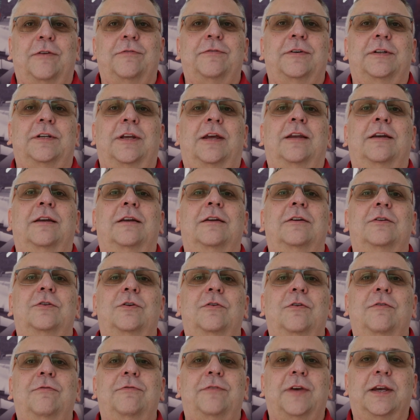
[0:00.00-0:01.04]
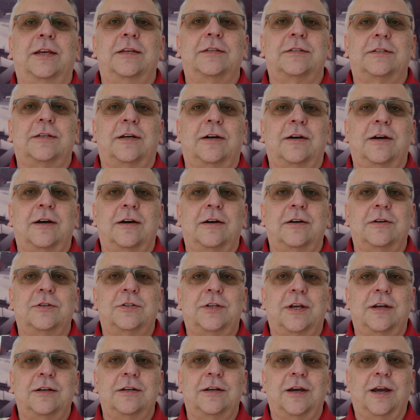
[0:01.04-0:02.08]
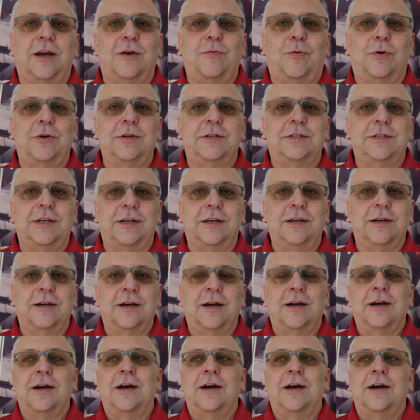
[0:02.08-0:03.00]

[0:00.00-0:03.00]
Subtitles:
effort in to fix gender equality.